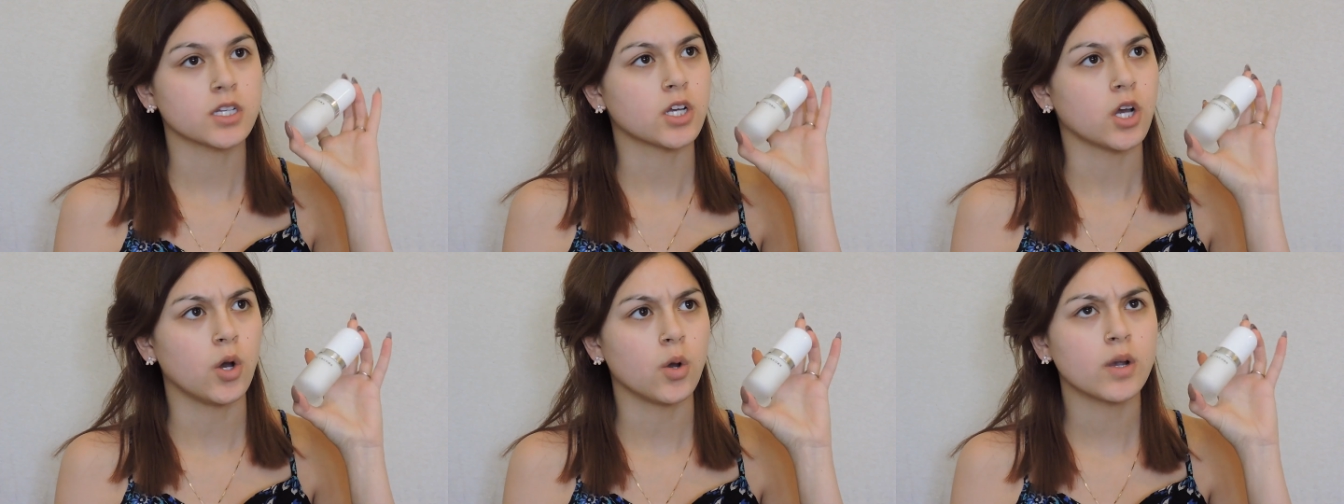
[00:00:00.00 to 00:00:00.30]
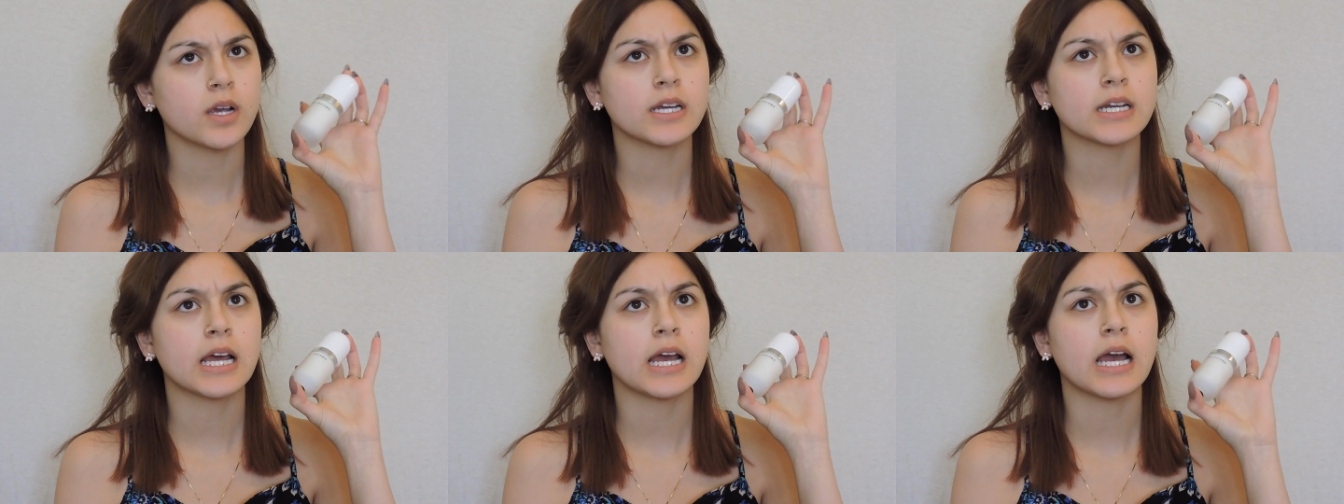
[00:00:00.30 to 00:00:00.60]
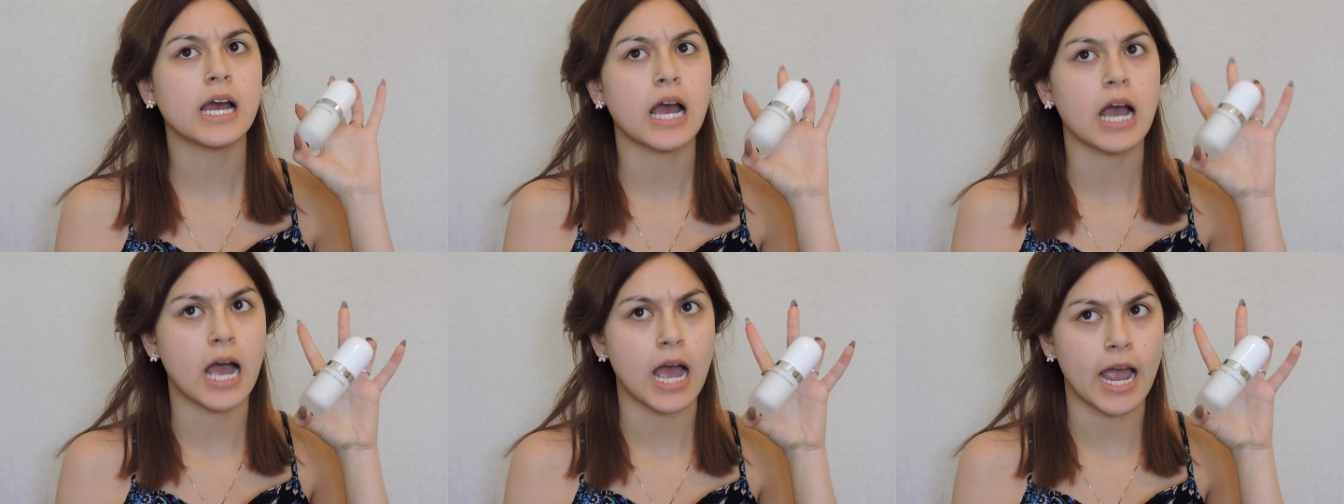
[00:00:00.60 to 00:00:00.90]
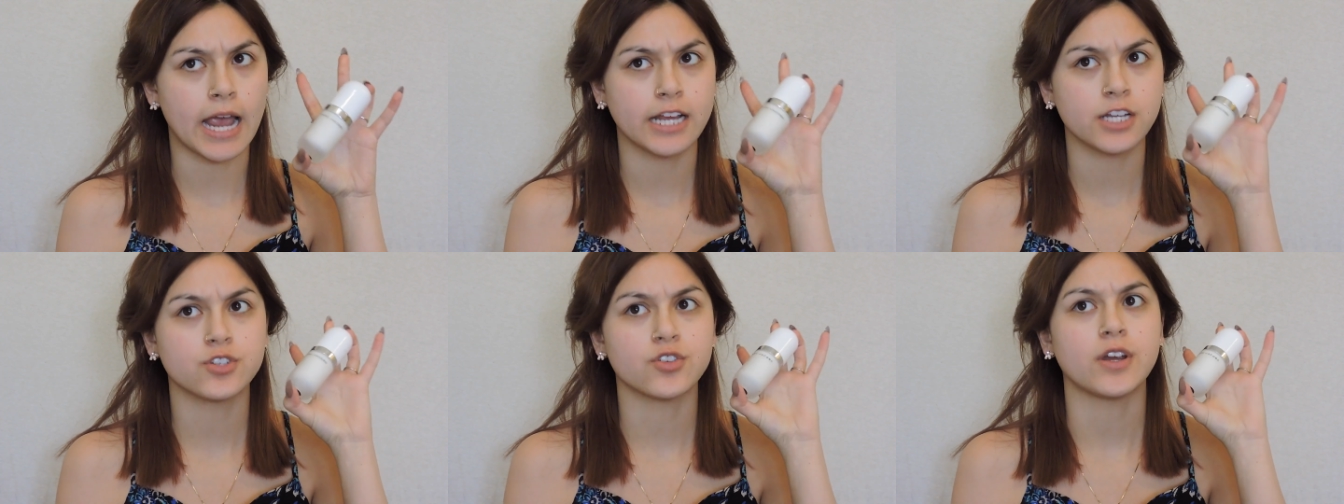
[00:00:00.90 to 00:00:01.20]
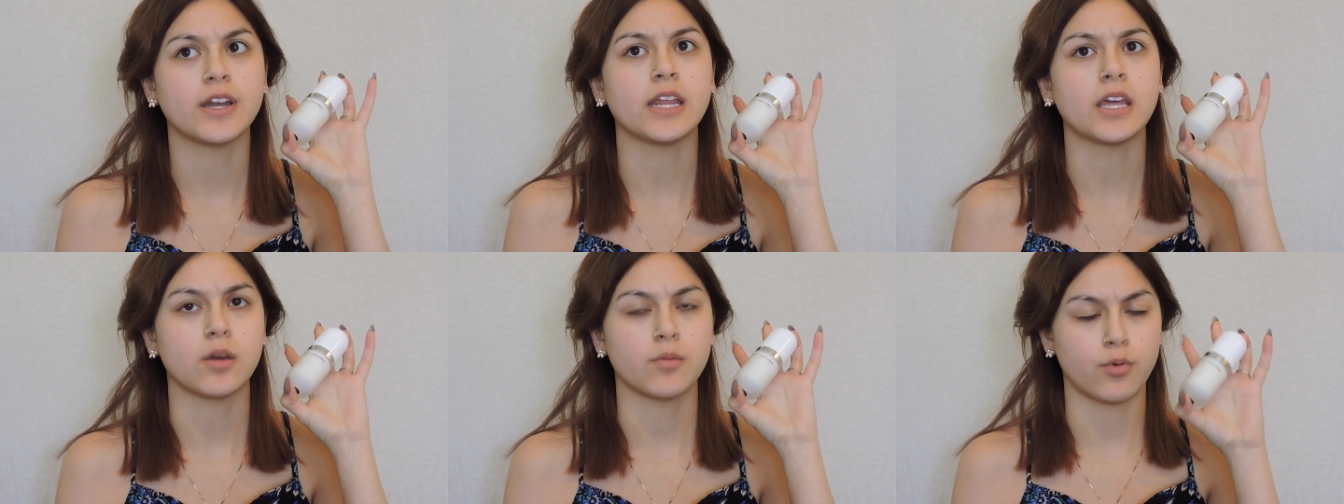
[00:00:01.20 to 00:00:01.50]
Coconut
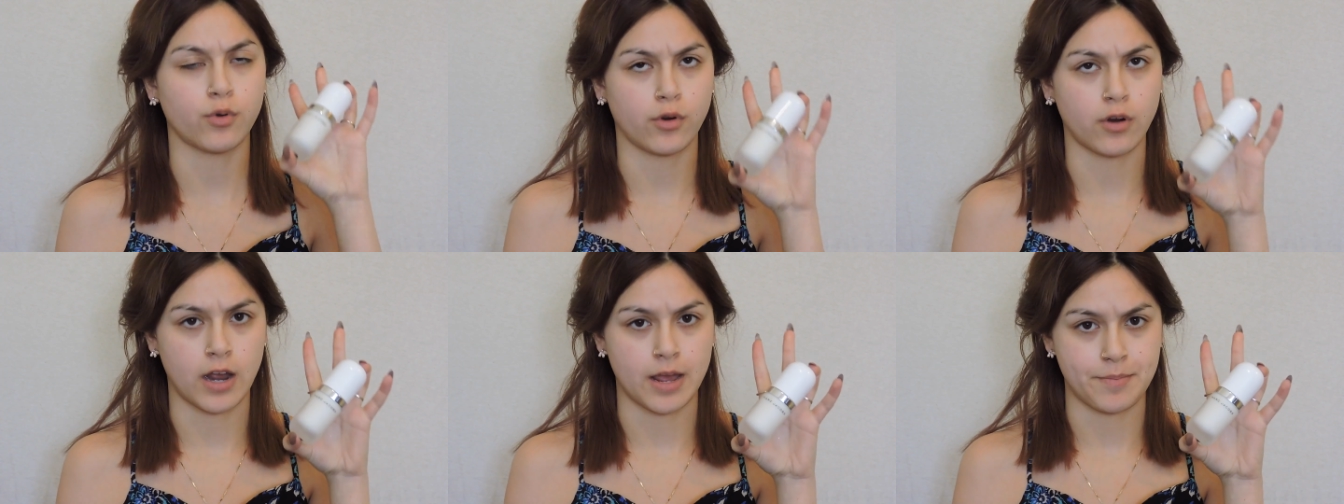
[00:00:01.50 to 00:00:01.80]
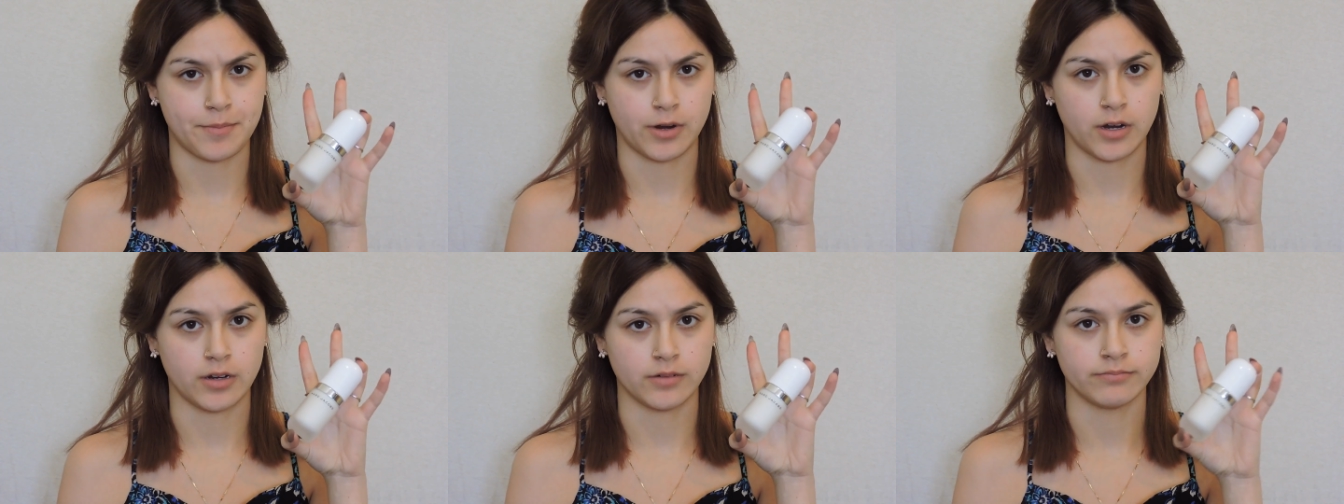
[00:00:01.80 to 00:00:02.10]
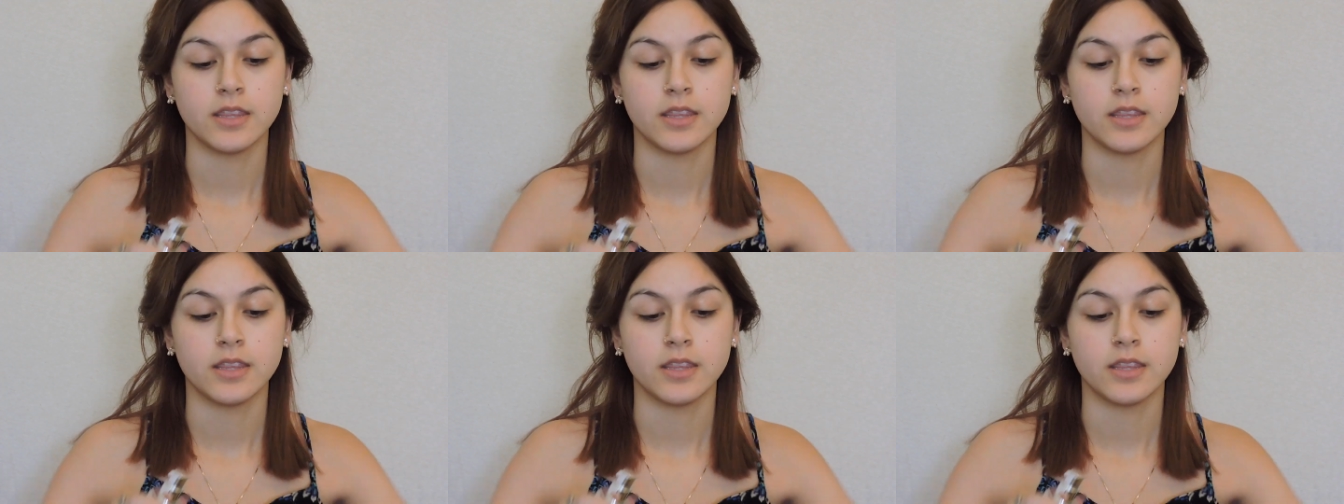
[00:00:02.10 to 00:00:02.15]
Hydrating Primer.